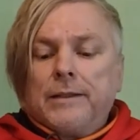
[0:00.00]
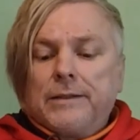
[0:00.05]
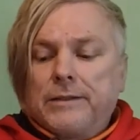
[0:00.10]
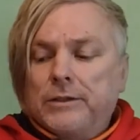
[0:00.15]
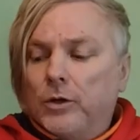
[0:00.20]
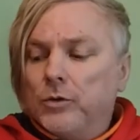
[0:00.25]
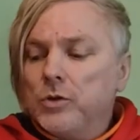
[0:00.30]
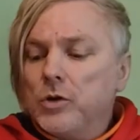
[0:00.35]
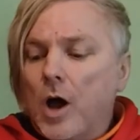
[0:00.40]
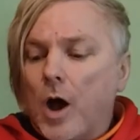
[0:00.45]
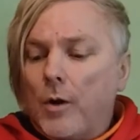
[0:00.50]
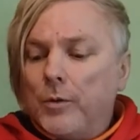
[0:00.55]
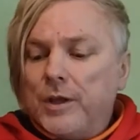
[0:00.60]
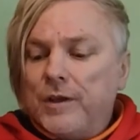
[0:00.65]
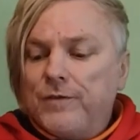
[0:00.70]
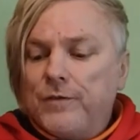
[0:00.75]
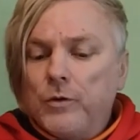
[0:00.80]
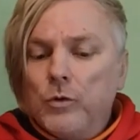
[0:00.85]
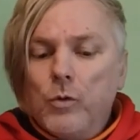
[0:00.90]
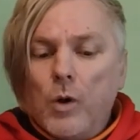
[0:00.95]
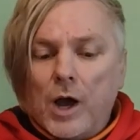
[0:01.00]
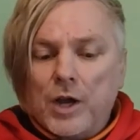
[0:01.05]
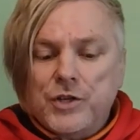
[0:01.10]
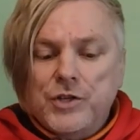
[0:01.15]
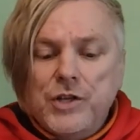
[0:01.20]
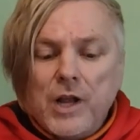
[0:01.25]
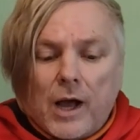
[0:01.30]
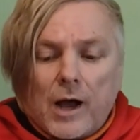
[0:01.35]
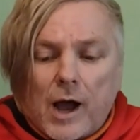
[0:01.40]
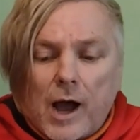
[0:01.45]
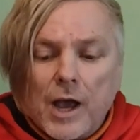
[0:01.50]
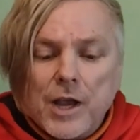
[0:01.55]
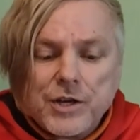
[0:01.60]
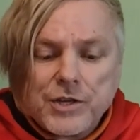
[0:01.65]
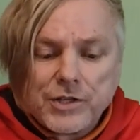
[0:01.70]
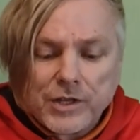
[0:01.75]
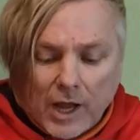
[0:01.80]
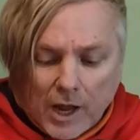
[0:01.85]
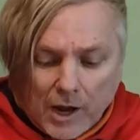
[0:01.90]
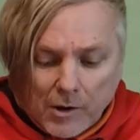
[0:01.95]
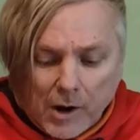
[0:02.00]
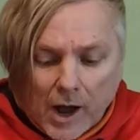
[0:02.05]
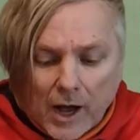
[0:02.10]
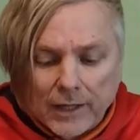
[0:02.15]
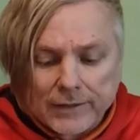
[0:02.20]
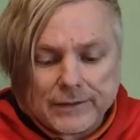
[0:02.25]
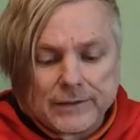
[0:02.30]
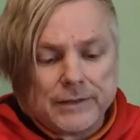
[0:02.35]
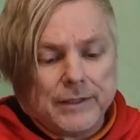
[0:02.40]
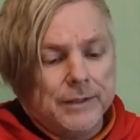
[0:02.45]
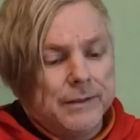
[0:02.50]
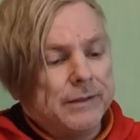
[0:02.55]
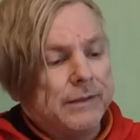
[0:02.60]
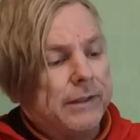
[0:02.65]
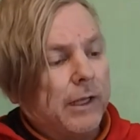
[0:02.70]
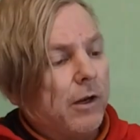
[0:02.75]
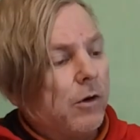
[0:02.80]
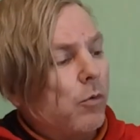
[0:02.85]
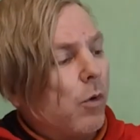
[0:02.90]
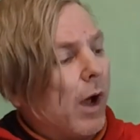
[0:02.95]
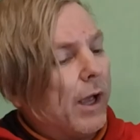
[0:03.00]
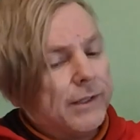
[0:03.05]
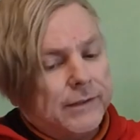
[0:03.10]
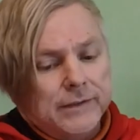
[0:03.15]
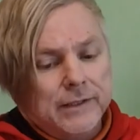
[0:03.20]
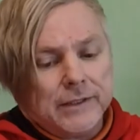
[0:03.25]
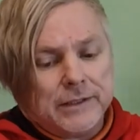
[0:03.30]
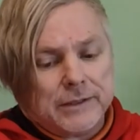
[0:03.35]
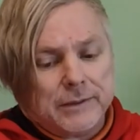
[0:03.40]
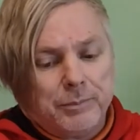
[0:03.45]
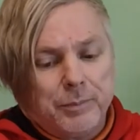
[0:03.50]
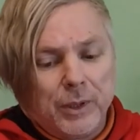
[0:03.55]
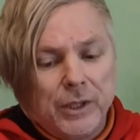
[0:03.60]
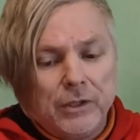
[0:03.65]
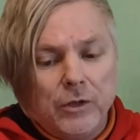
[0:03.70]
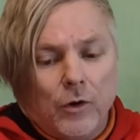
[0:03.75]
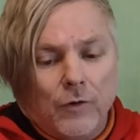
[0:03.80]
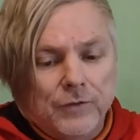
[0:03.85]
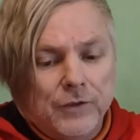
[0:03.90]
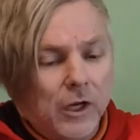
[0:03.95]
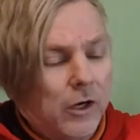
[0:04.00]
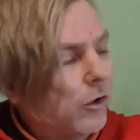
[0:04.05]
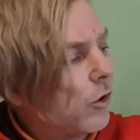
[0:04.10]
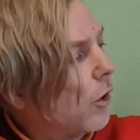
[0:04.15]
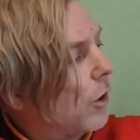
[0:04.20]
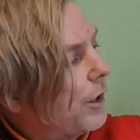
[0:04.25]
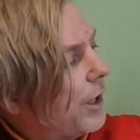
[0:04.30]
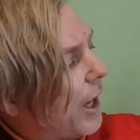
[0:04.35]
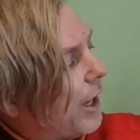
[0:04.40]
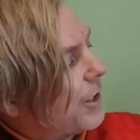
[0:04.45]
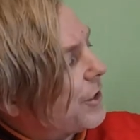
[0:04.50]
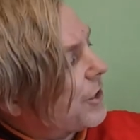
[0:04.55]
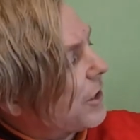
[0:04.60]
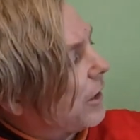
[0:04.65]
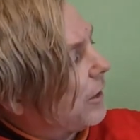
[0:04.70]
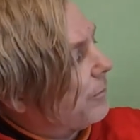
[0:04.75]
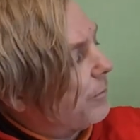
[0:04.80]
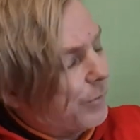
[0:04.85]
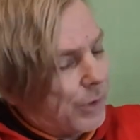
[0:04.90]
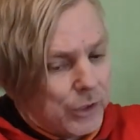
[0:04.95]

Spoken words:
So now, if you watch that, Einstein asked himself, what is the speed of the connection?